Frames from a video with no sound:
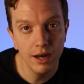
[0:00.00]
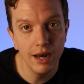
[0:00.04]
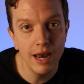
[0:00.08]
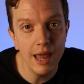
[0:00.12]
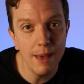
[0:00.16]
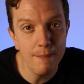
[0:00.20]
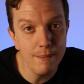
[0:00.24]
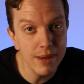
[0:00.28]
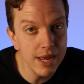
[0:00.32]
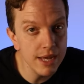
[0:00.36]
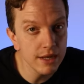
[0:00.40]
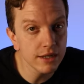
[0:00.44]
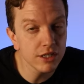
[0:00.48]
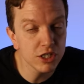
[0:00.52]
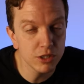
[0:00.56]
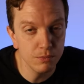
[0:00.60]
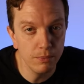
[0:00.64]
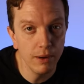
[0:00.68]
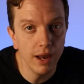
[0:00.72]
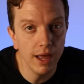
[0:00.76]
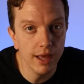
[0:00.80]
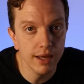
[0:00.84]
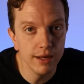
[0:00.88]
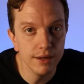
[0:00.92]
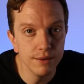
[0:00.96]
Let me
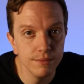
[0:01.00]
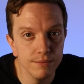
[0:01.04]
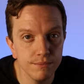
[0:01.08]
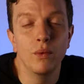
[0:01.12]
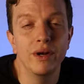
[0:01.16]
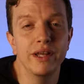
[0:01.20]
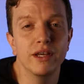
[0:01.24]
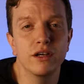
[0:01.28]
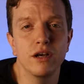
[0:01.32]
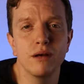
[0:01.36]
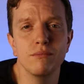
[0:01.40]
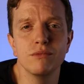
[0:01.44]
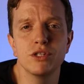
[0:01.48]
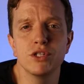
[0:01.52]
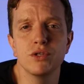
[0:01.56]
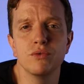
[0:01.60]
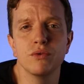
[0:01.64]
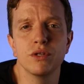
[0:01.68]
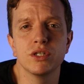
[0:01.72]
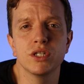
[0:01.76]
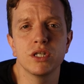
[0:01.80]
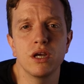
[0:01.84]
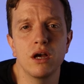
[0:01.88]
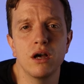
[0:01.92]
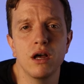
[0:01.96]
explain. When it comes to
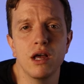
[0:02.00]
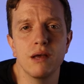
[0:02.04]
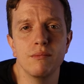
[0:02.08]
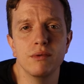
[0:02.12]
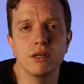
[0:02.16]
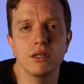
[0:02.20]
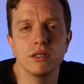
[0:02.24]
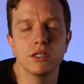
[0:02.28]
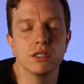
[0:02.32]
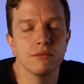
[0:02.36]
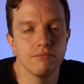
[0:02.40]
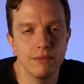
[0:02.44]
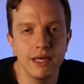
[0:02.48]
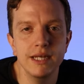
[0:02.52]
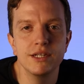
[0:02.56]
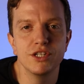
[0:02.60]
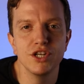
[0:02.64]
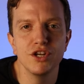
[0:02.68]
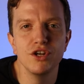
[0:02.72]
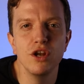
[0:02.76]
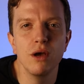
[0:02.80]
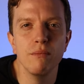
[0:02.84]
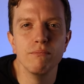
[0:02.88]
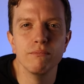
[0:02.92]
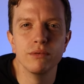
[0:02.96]
retirement,
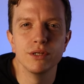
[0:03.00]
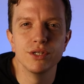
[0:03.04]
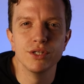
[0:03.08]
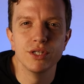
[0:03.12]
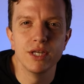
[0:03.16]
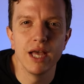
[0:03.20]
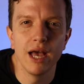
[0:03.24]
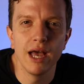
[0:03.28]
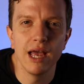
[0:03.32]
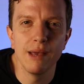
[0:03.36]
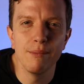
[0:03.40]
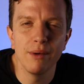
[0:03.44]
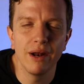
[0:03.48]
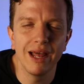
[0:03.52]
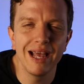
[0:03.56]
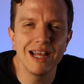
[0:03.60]
it's a numbers game.